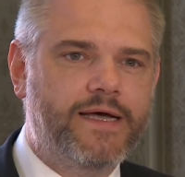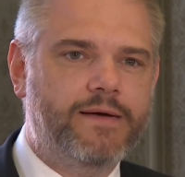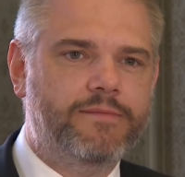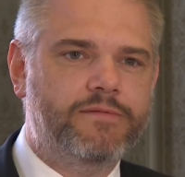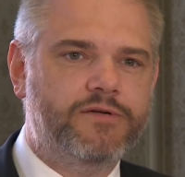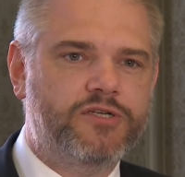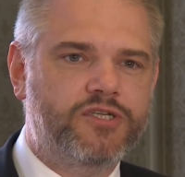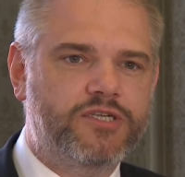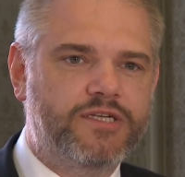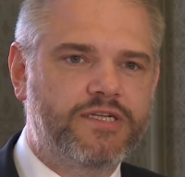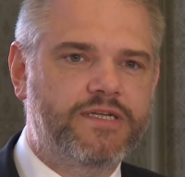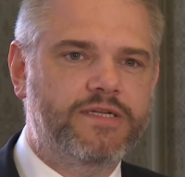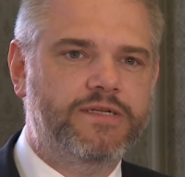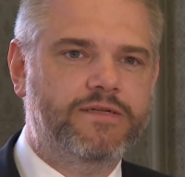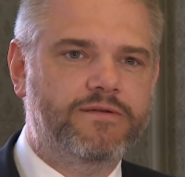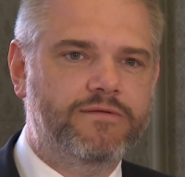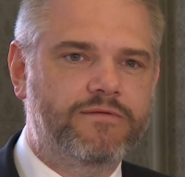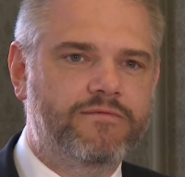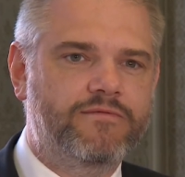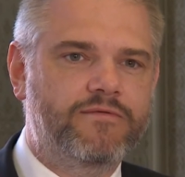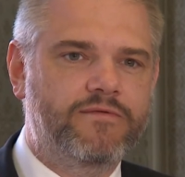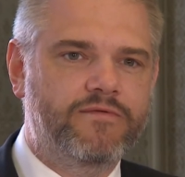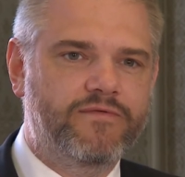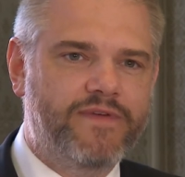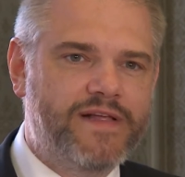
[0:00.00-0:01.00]

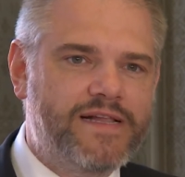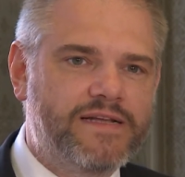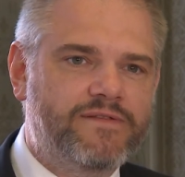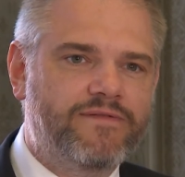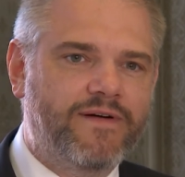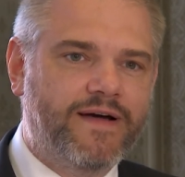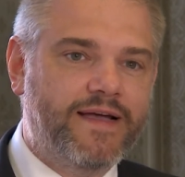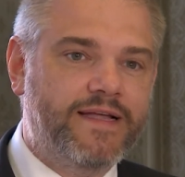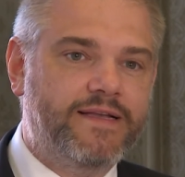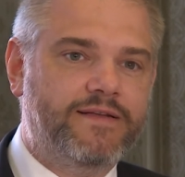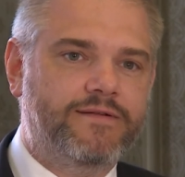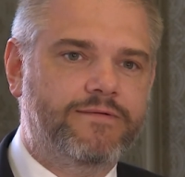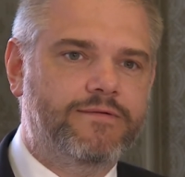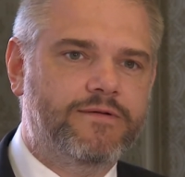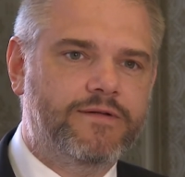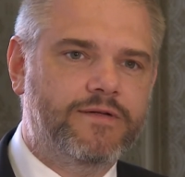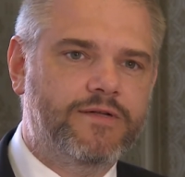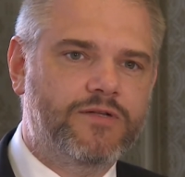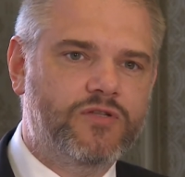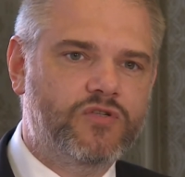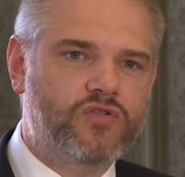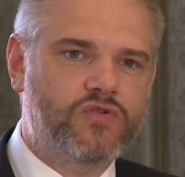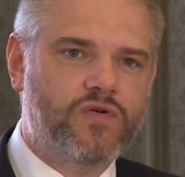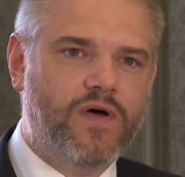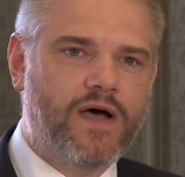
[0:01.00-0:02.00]
preserving valuable World
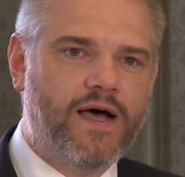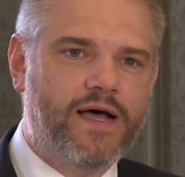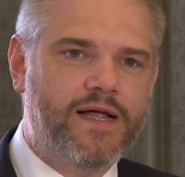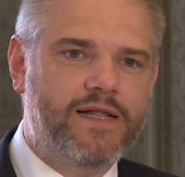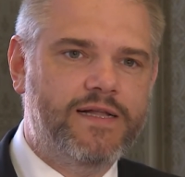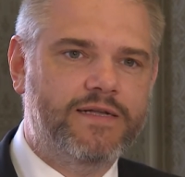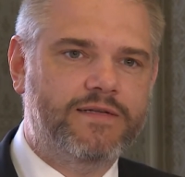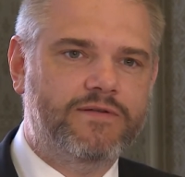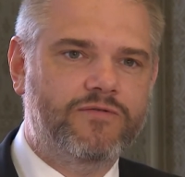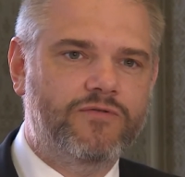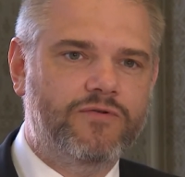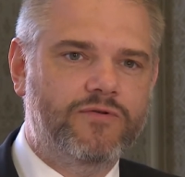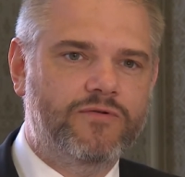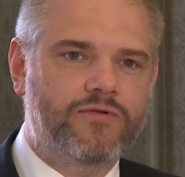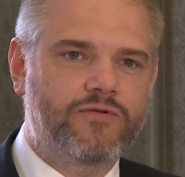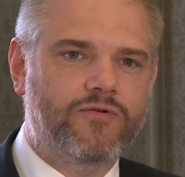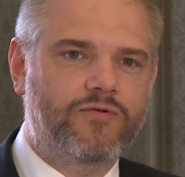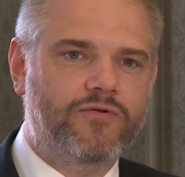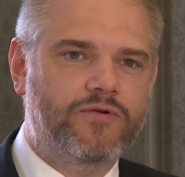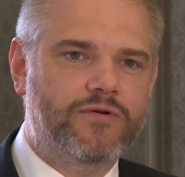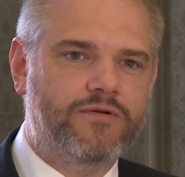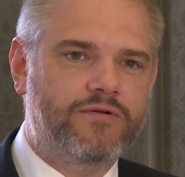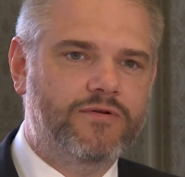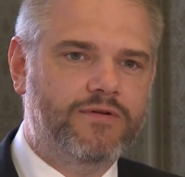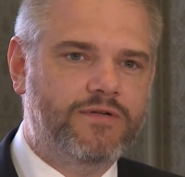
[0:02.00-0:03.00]
Heritage sites around
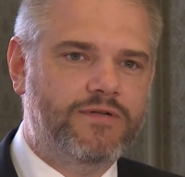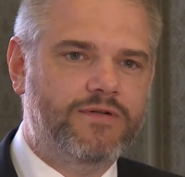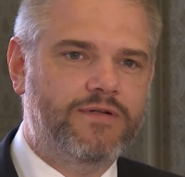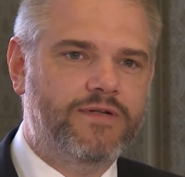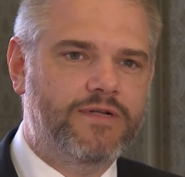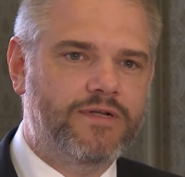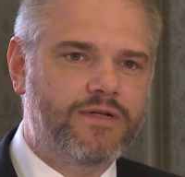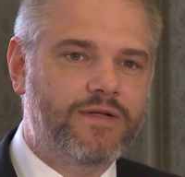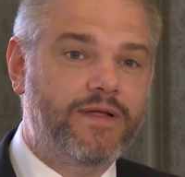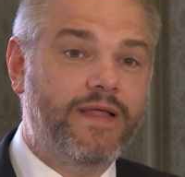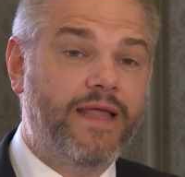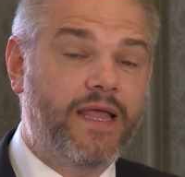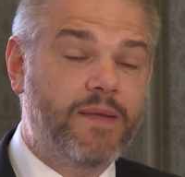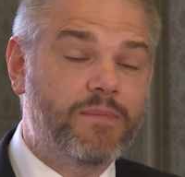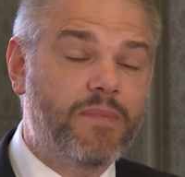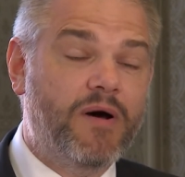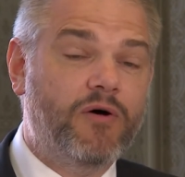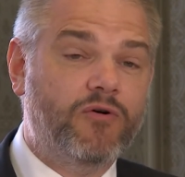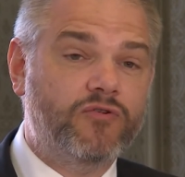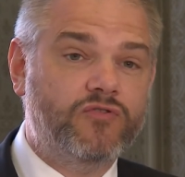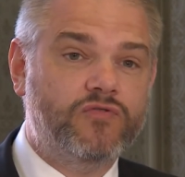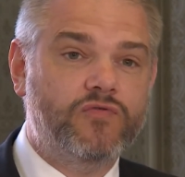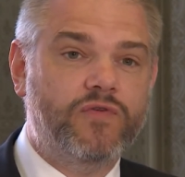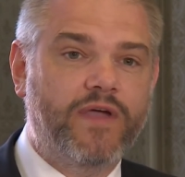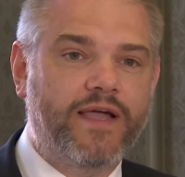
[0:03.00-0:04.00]
the globe
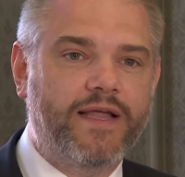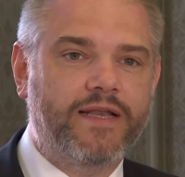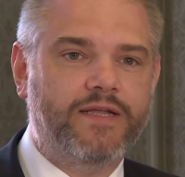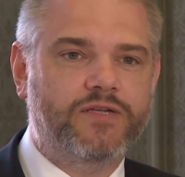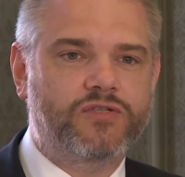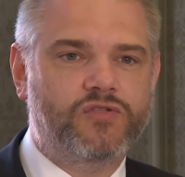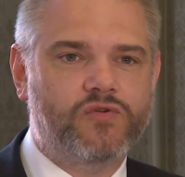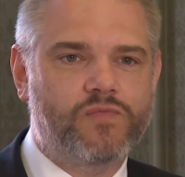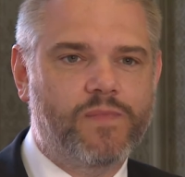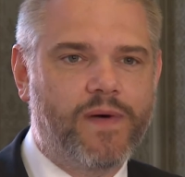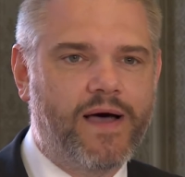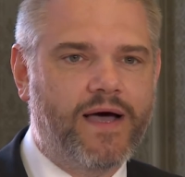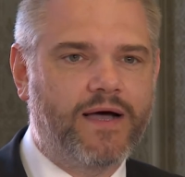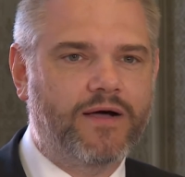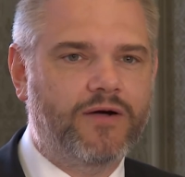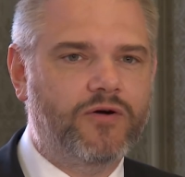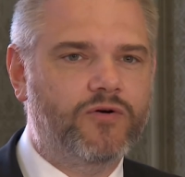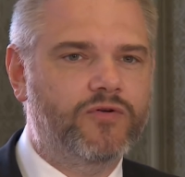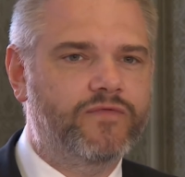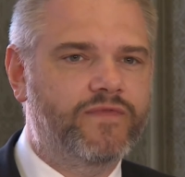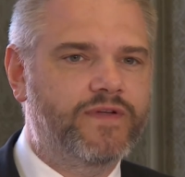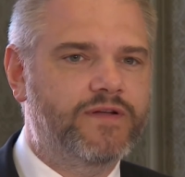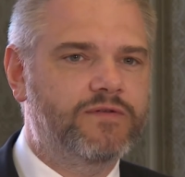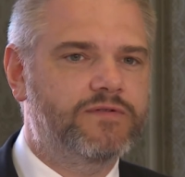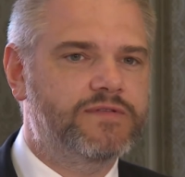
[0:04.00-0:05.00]
and making them
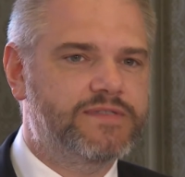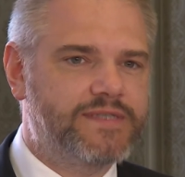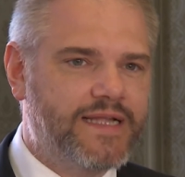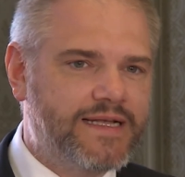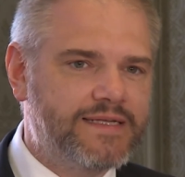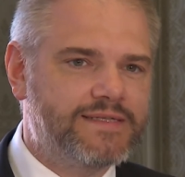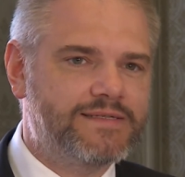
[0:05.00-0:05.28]
accessible.